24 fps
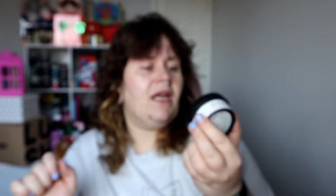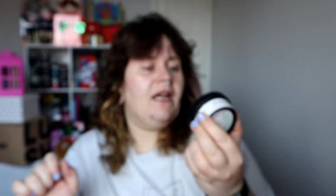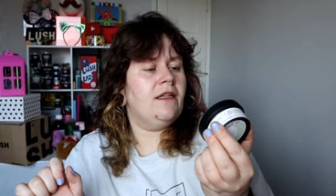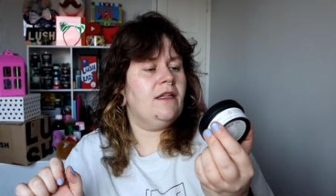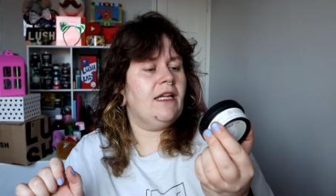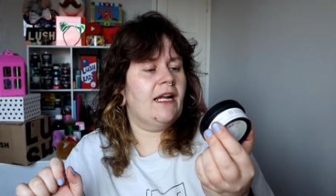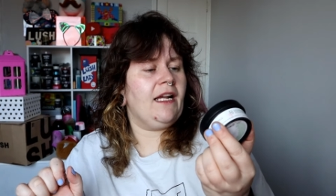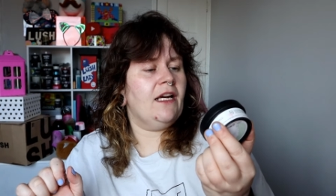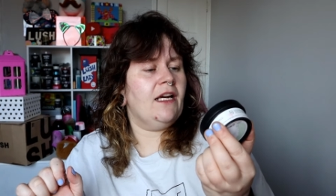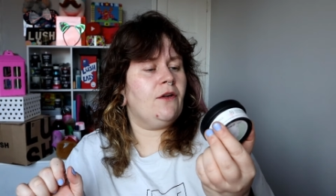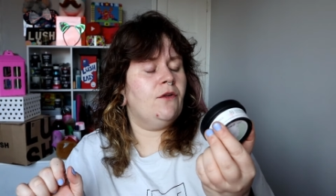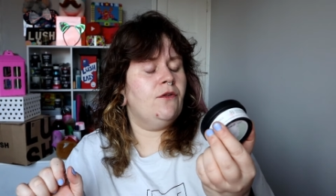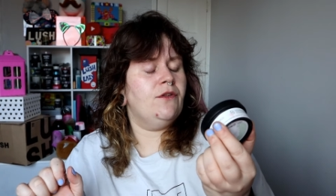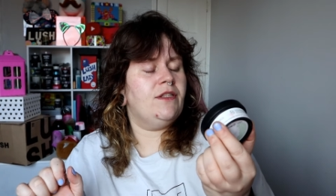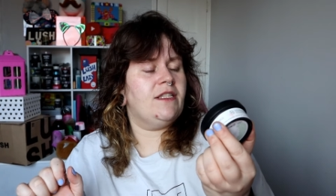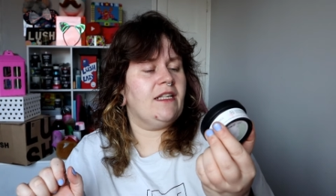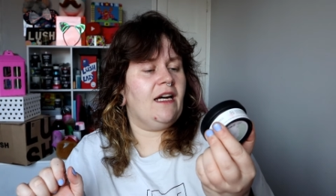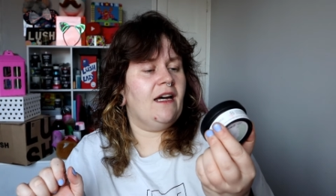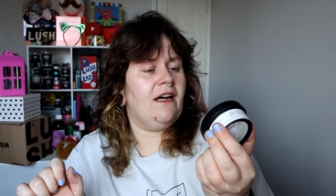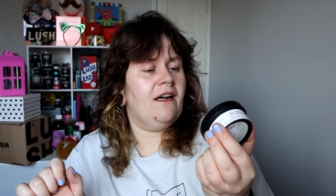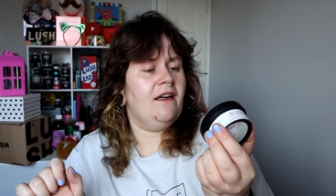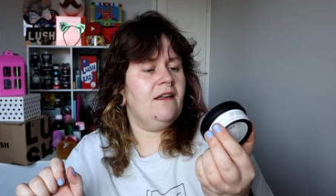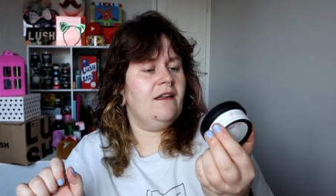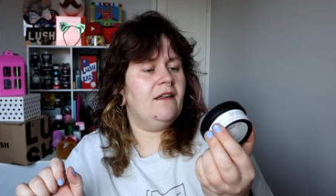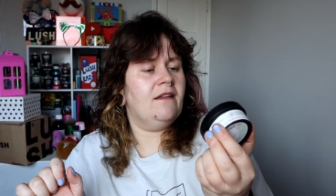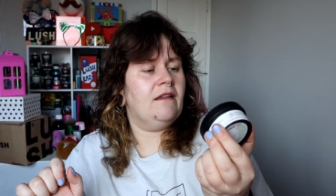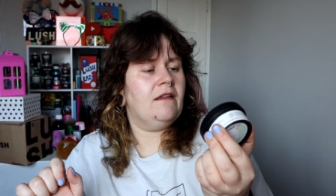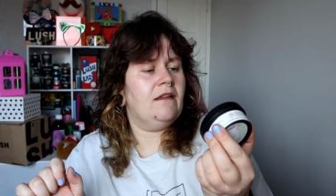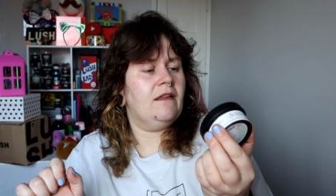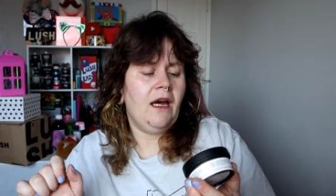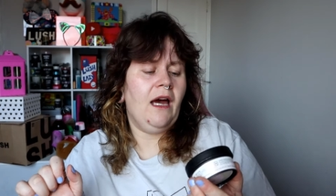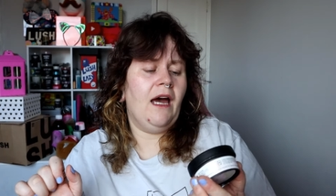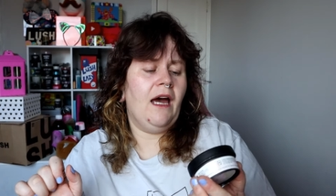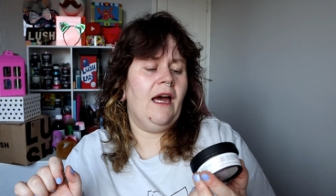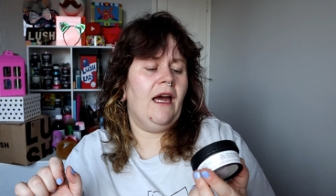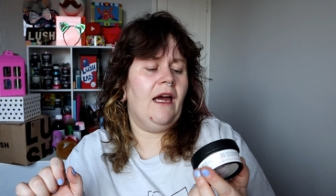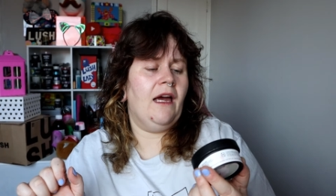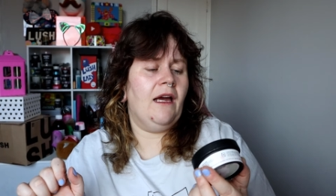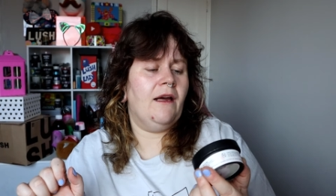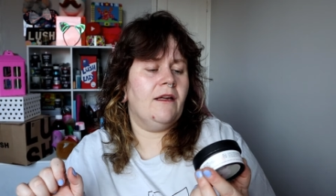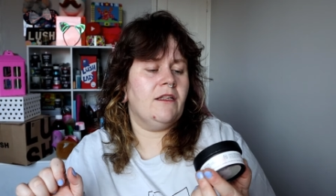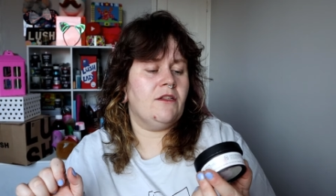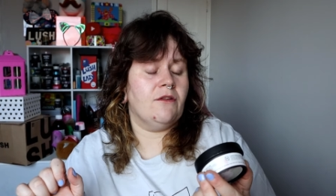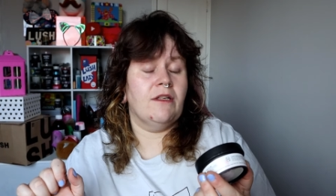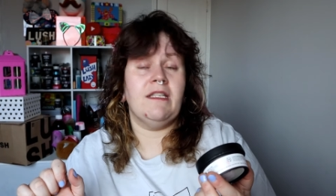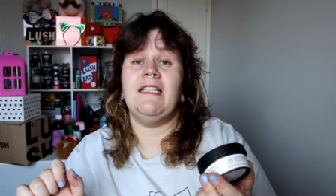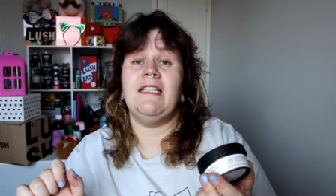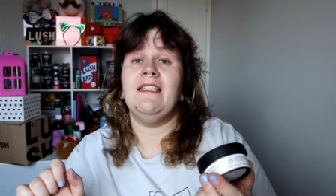Nanakusa uh,
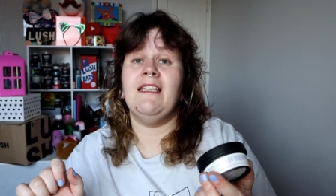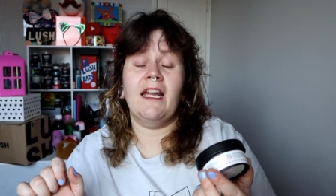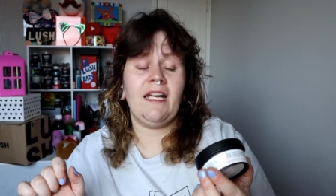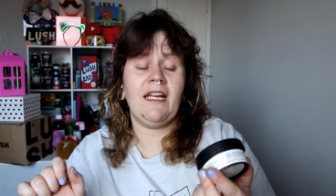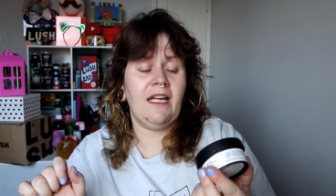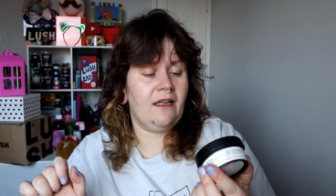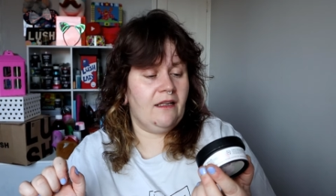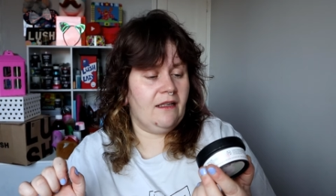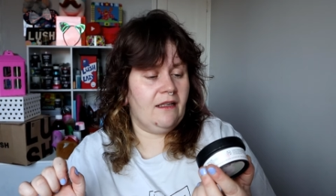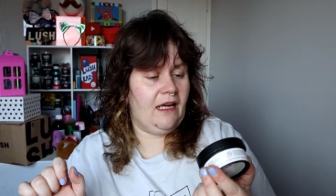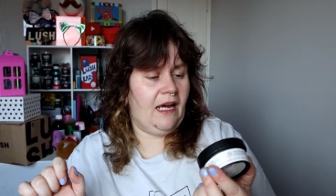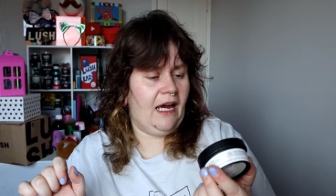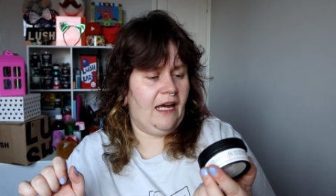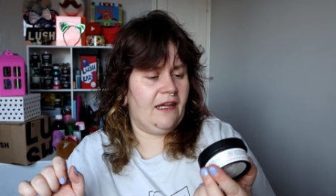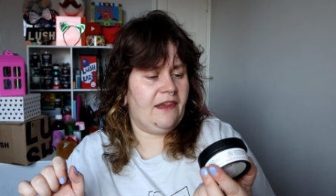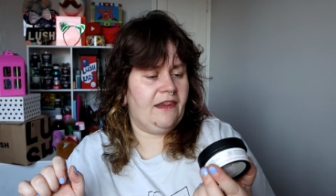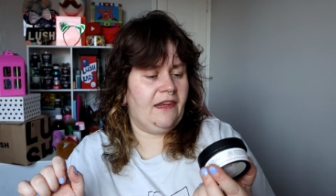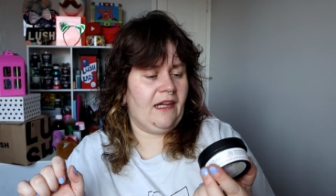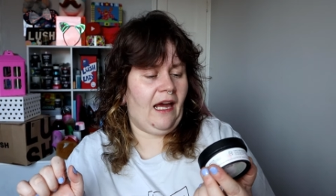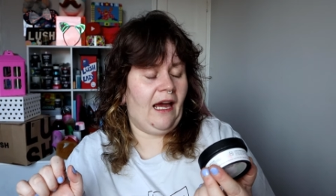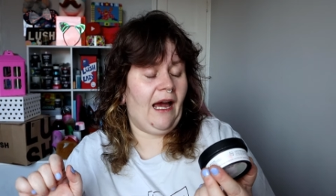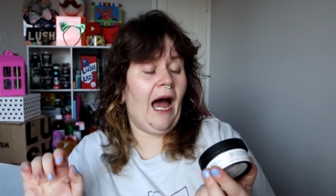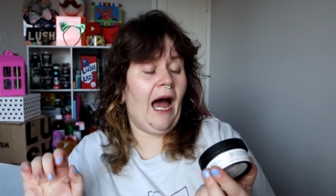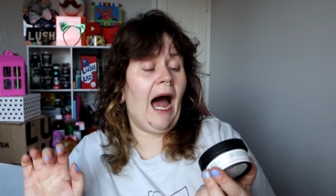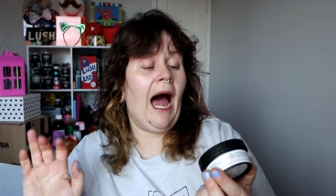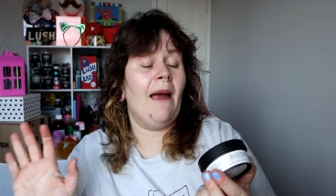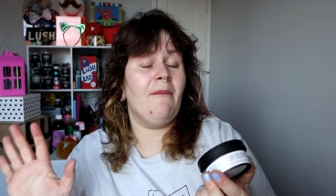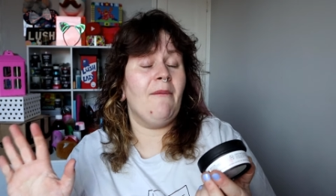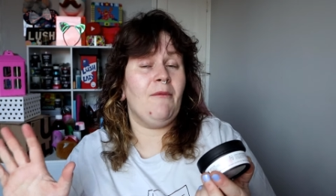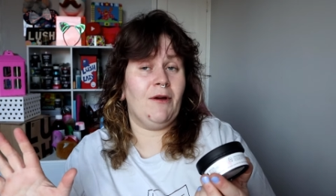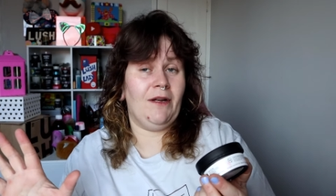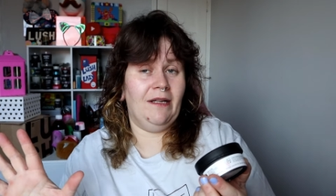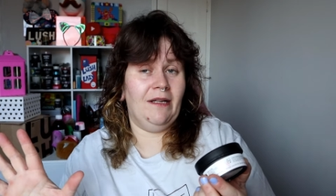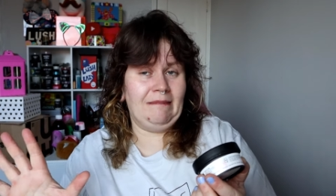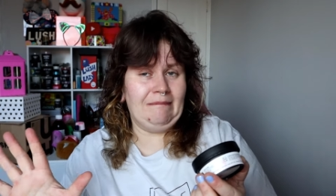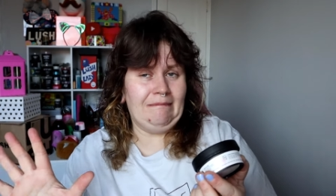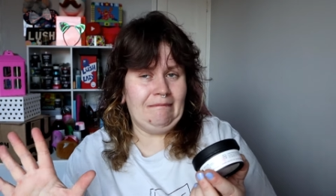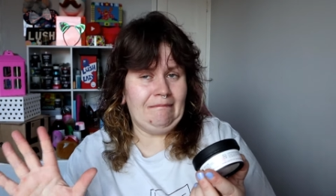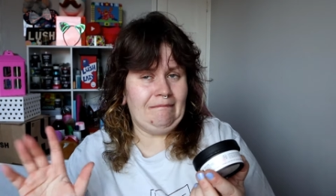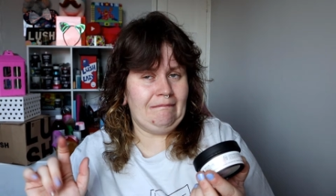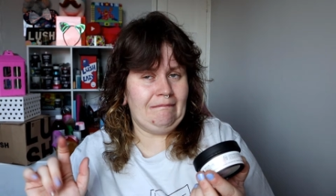so it's Nana, uh, I'm gonna,